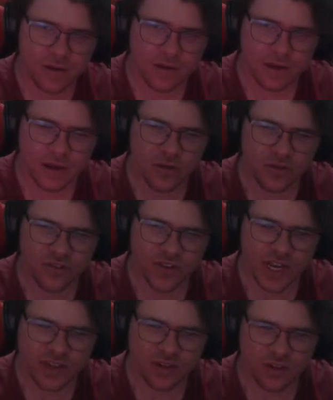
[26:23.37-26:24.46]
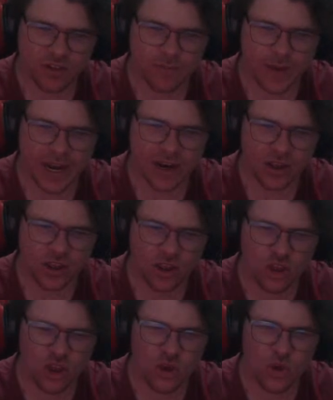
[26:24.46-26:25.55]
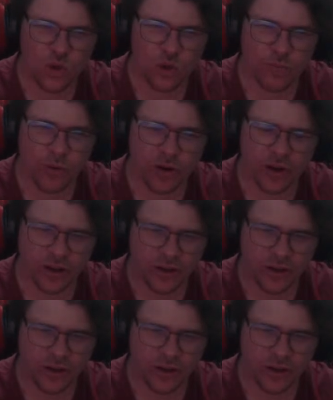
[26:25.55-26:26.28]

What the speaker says: And Josh Rochelle just spat out a huge booger.